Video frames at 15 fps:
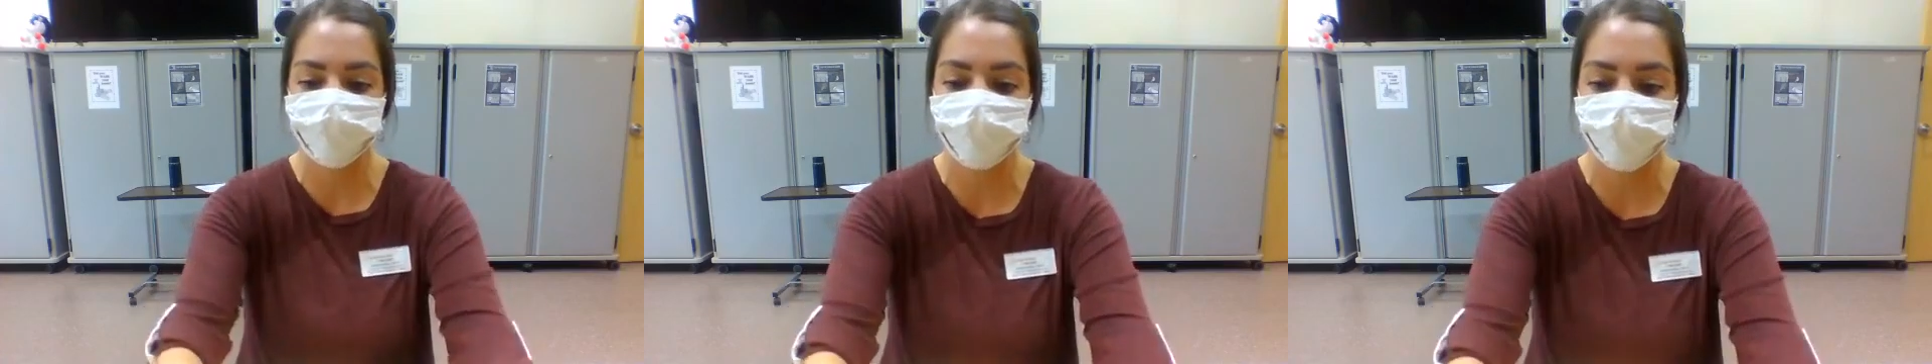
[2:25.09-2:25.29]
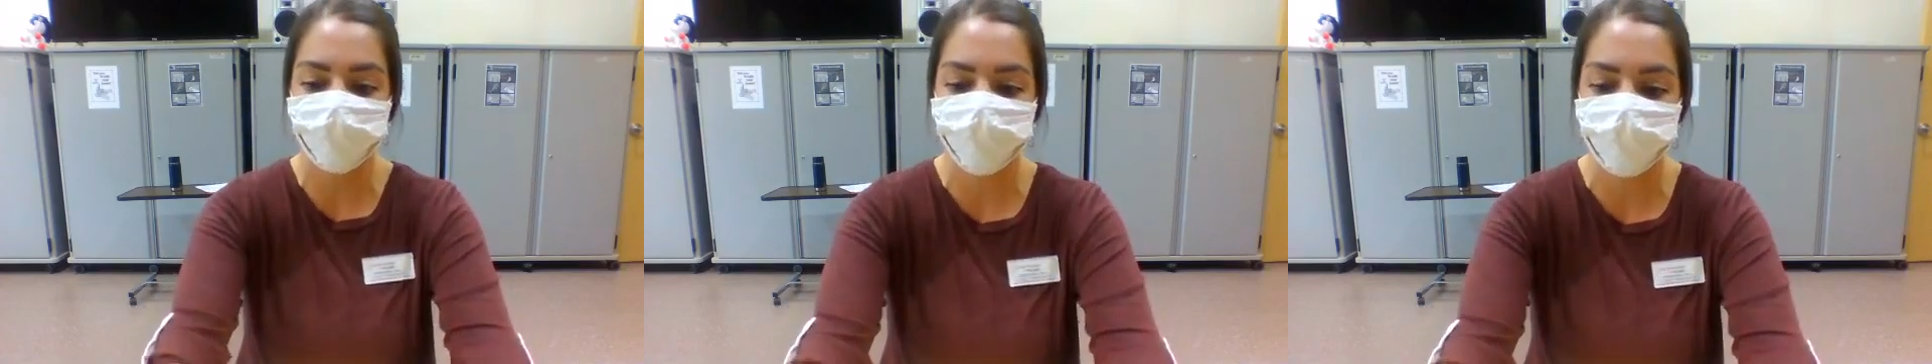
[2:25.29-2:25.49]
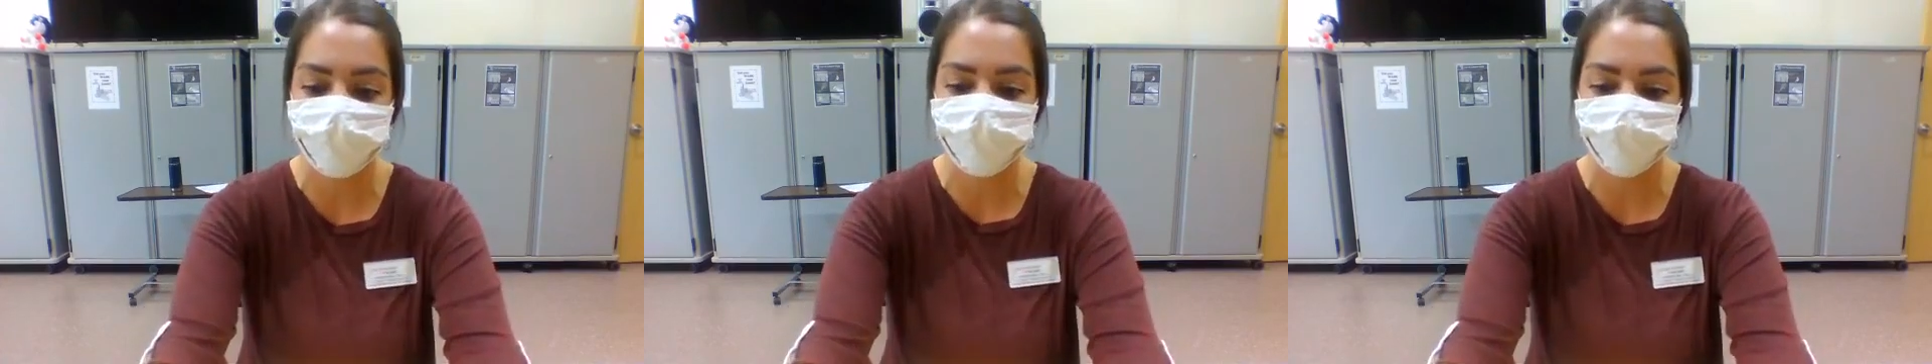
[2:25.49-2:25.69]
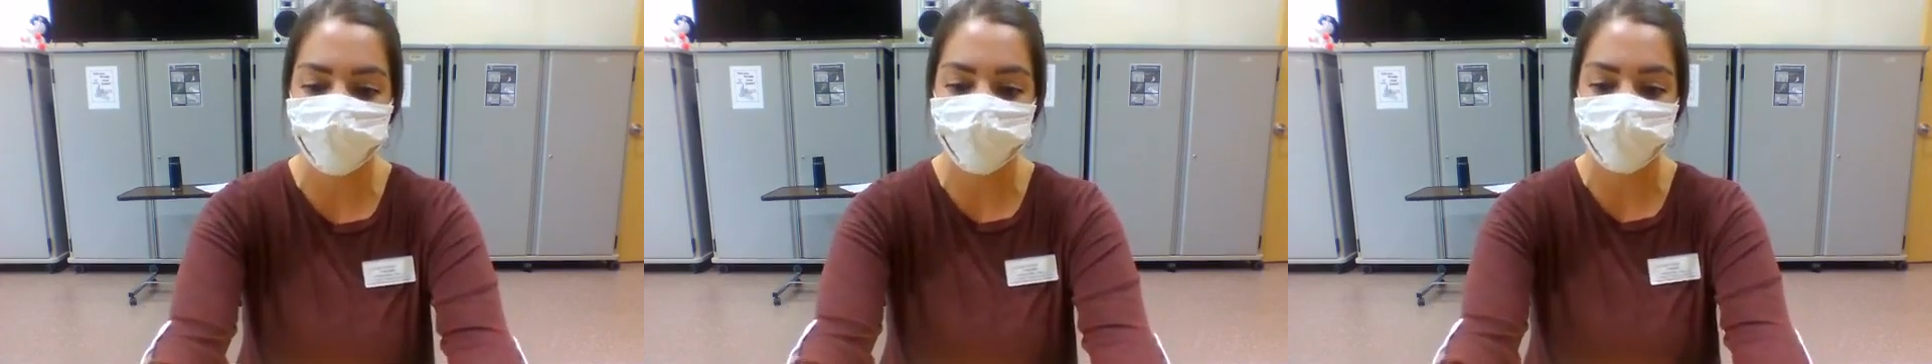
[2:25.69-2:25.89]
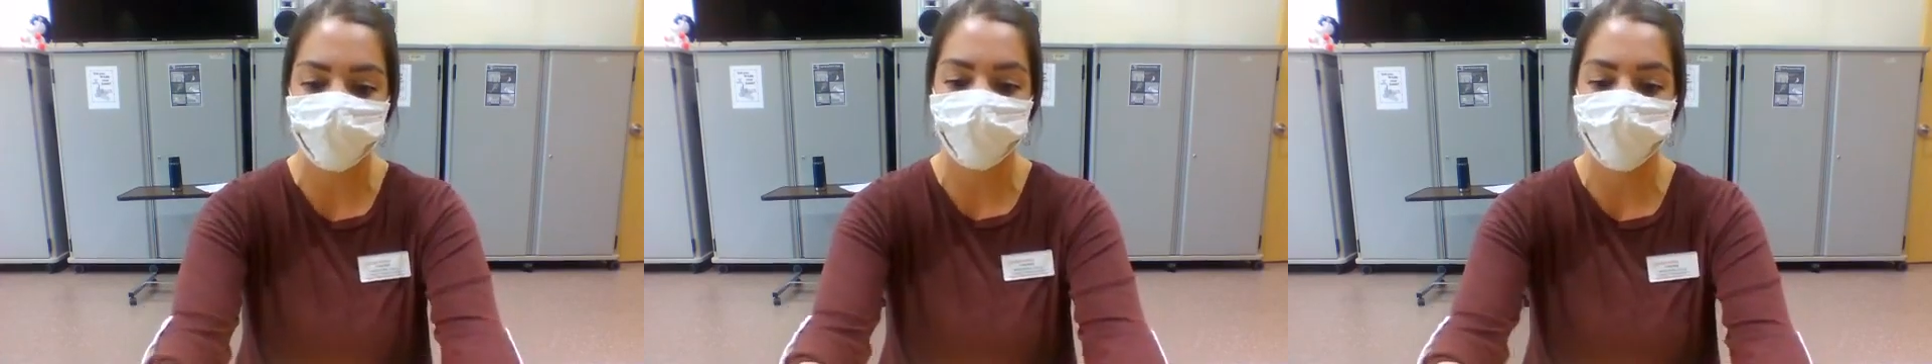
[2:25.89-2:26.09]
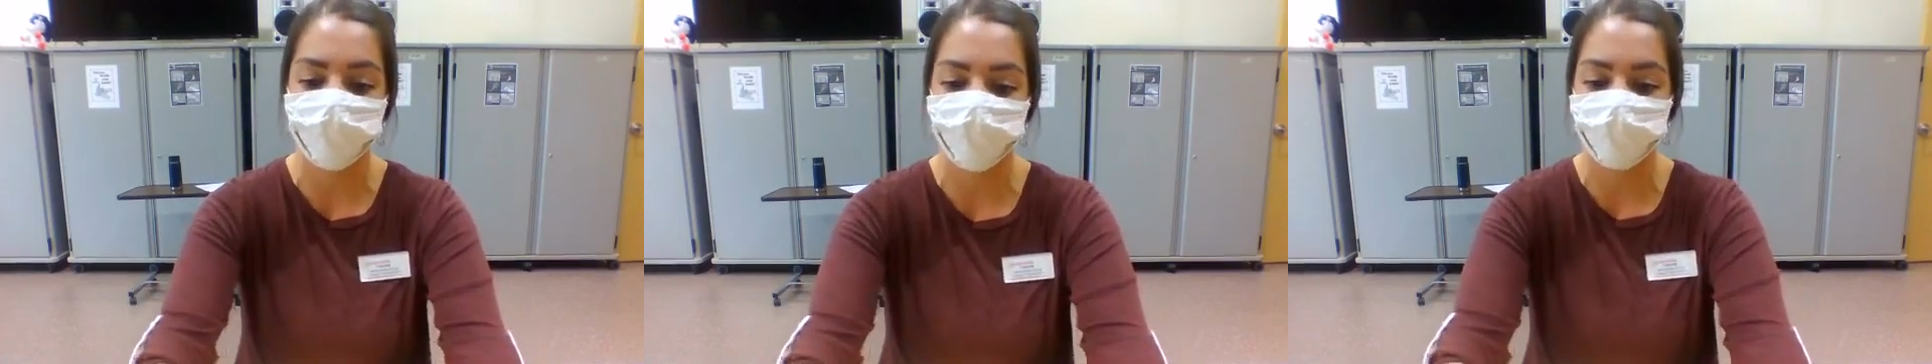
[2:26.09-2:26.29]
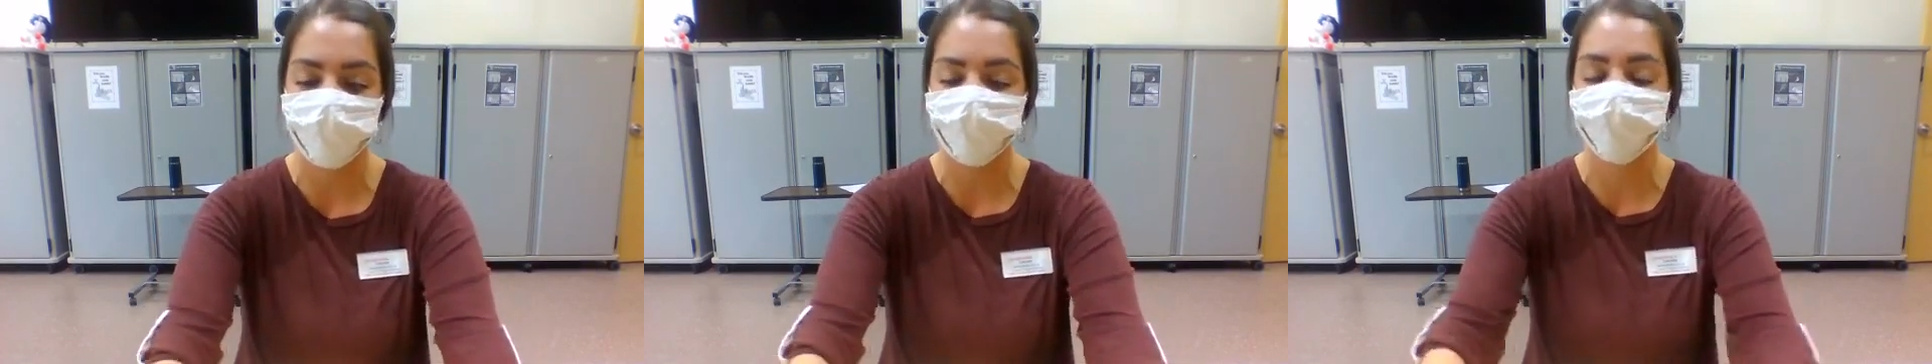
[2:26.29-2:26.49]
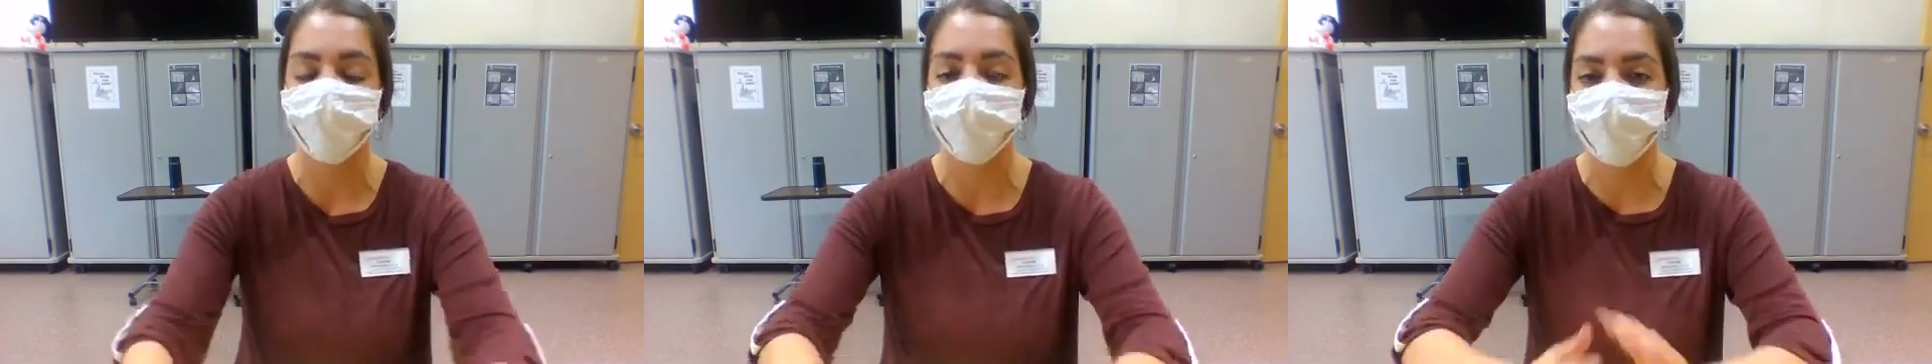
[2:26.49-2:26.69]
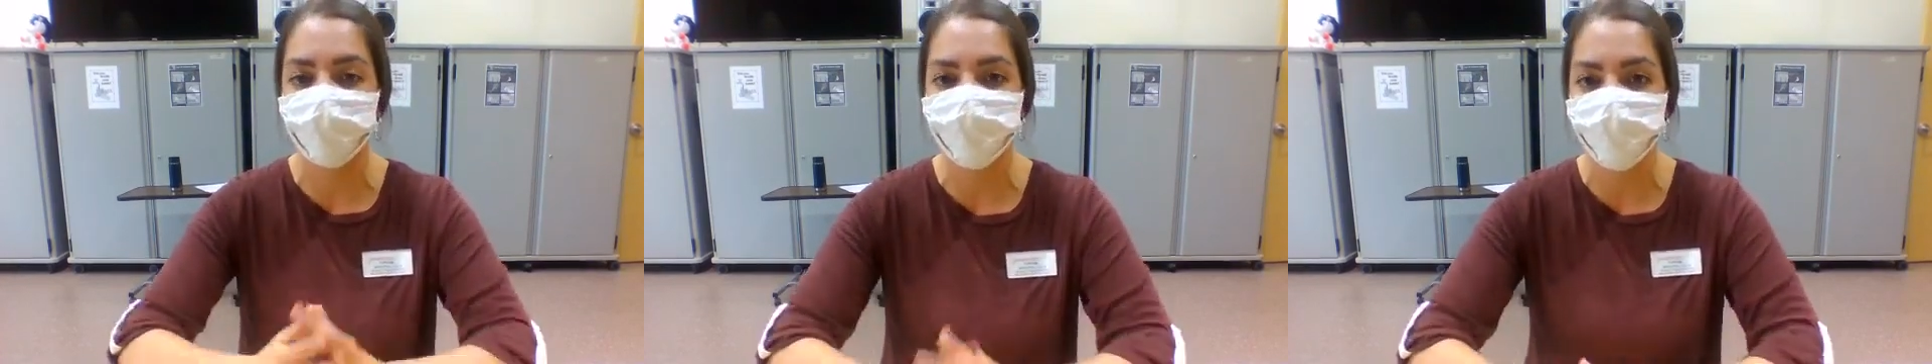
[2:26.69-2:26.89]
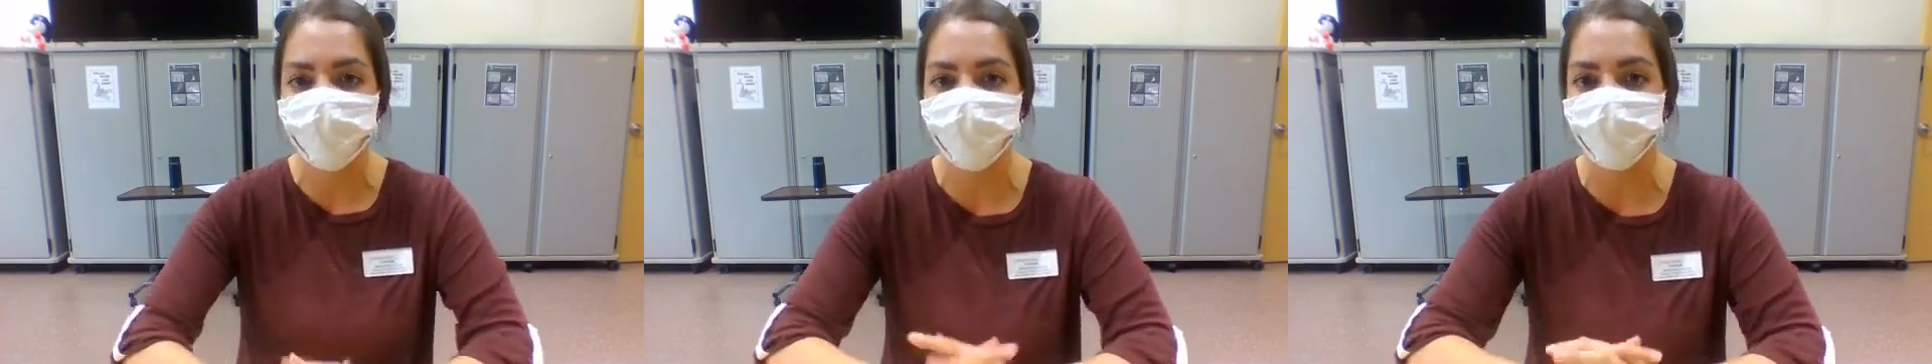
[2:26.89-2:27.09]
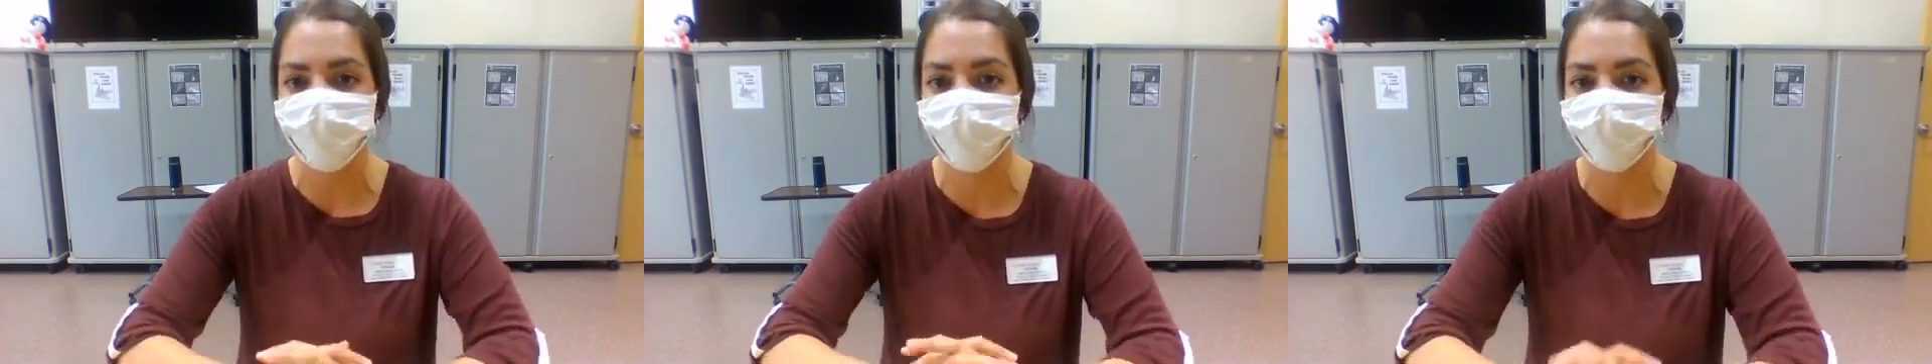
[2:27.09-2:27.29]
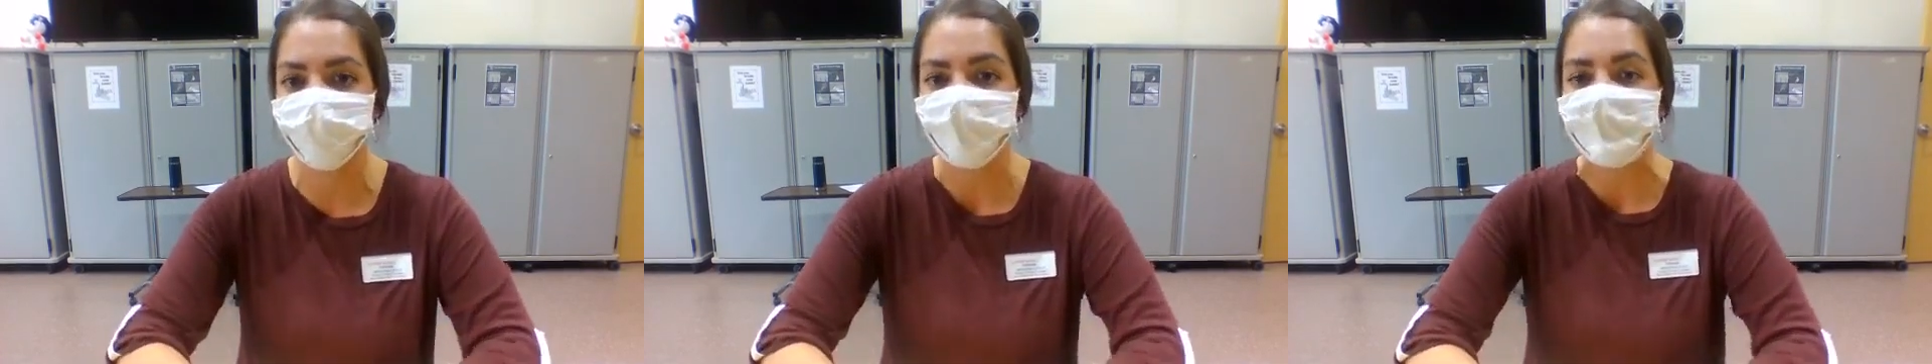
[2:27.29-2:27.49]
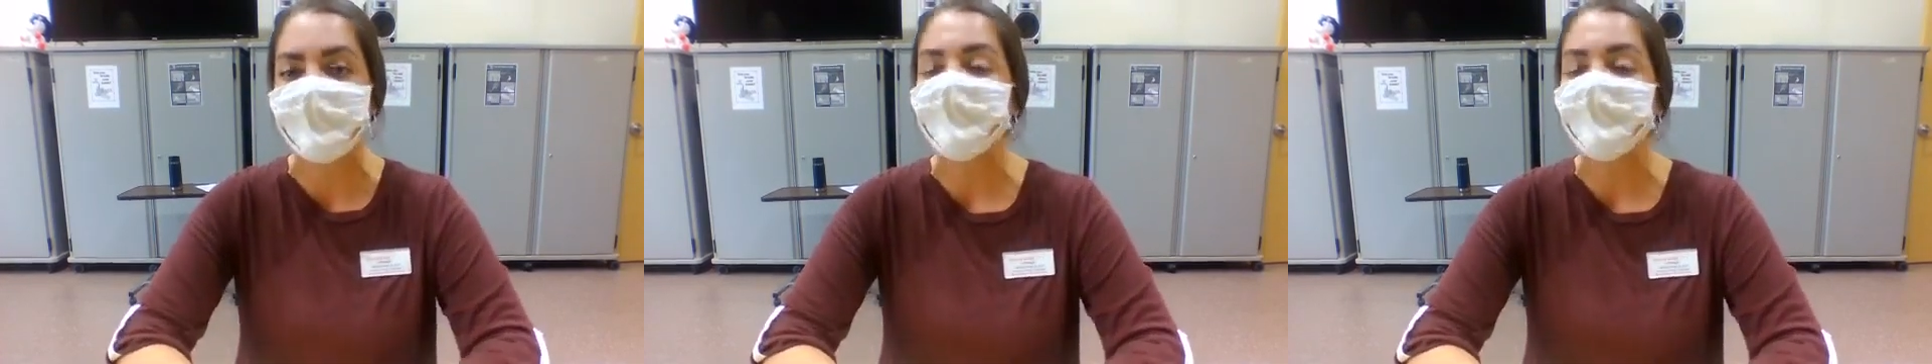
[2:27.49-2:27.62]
United States of America, we are very appreciative.